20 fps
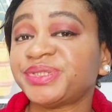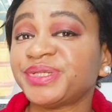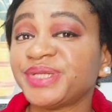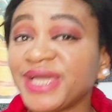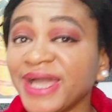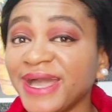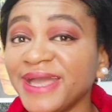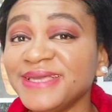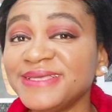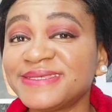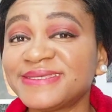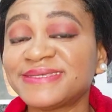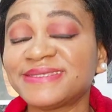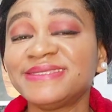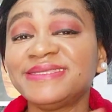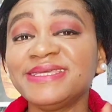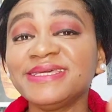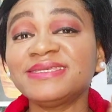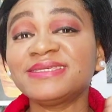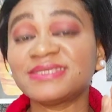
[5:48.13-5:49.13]
Guys,
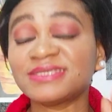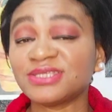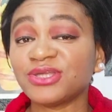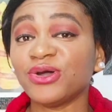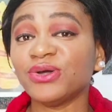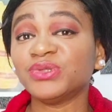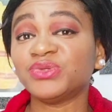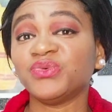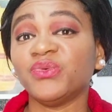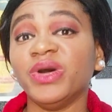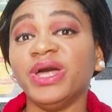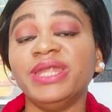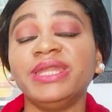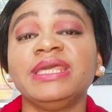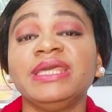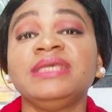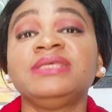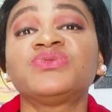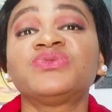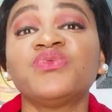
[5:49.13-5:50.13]
this third
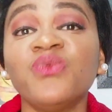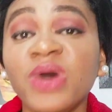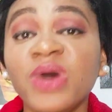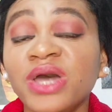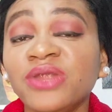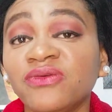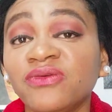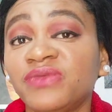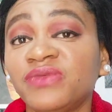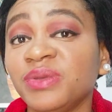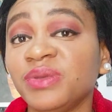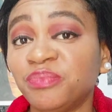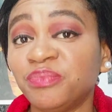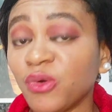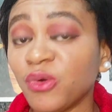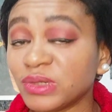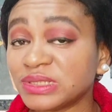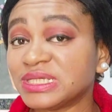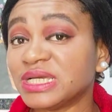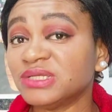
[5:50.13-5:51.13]
one is one of the
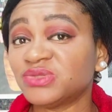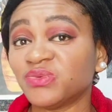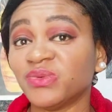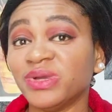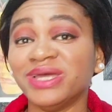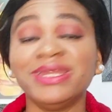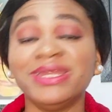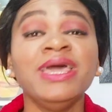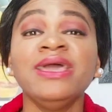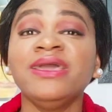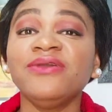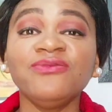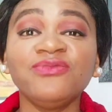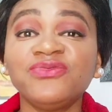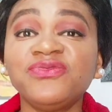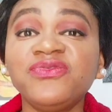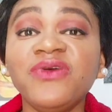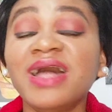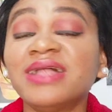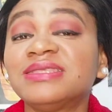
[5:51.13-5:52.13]
important ones. In
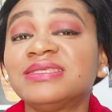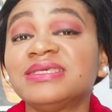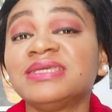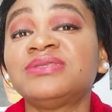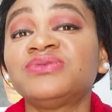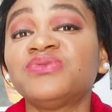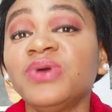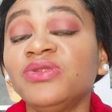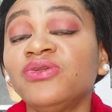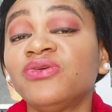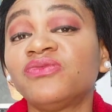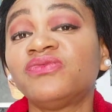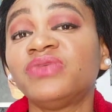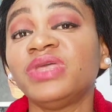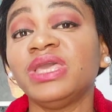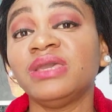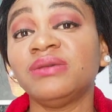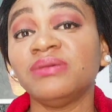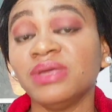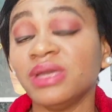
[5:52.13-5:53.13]
fact, it's one of
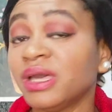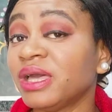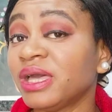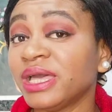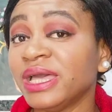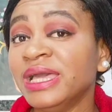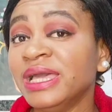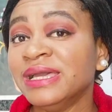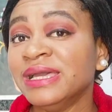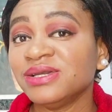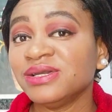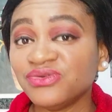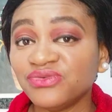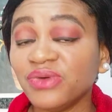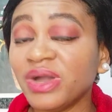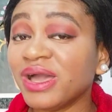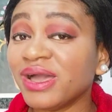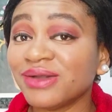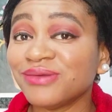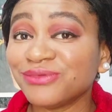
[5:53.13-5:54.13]
the
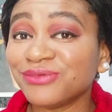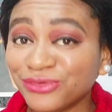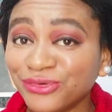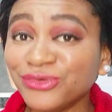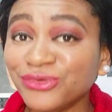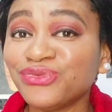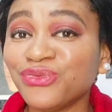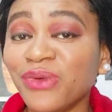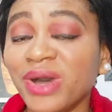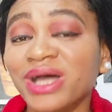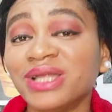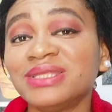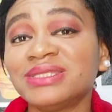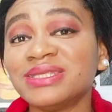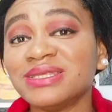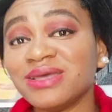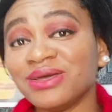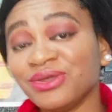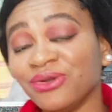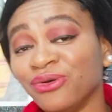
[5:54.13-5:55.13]
good
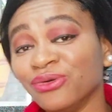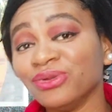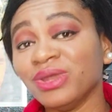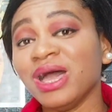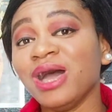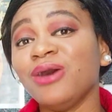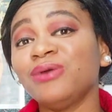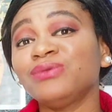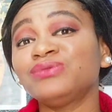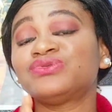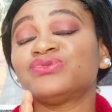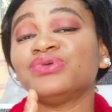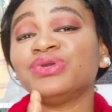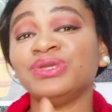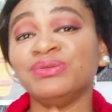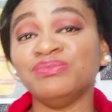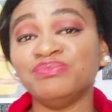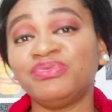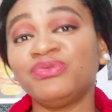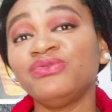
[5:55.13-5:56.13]
ones on how to
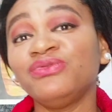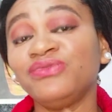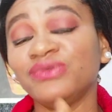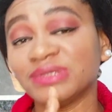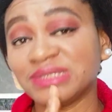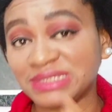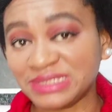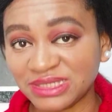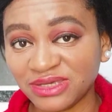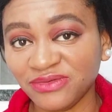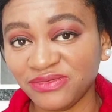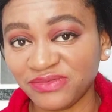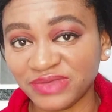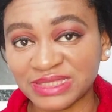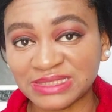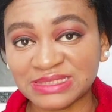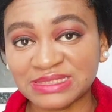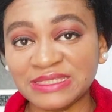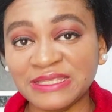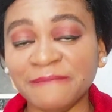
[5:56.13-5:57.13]
improve your
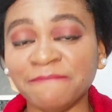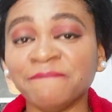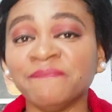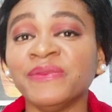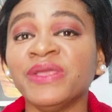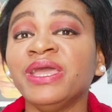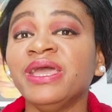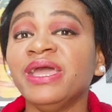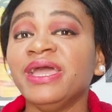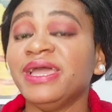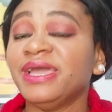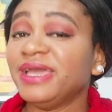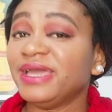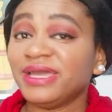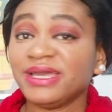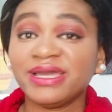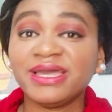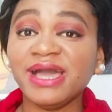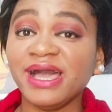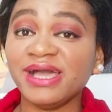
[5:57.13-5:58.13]
self-esteem.
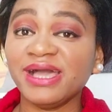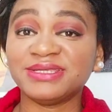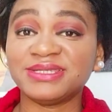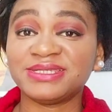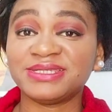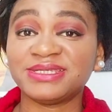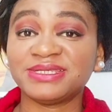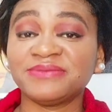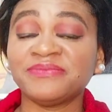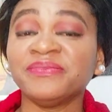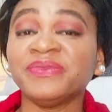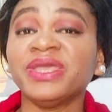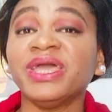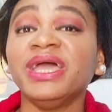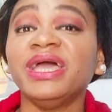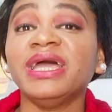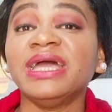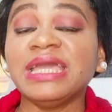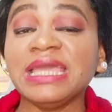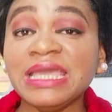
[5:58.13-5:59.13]
Gosh,
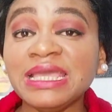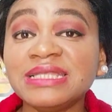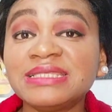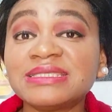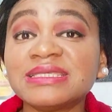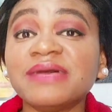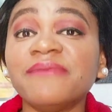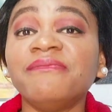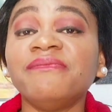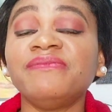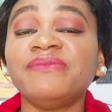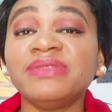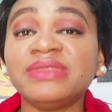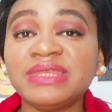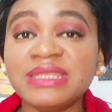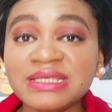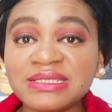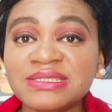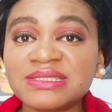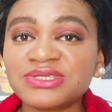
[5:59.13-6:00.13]
it's
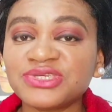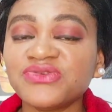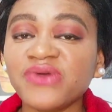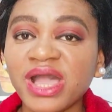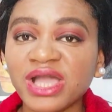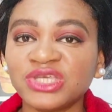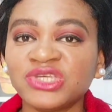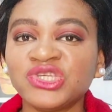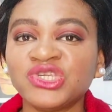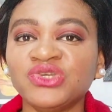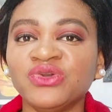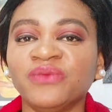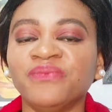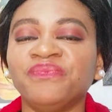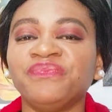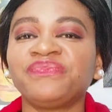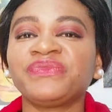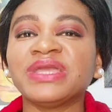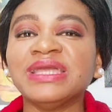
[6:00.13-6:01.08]
distraction.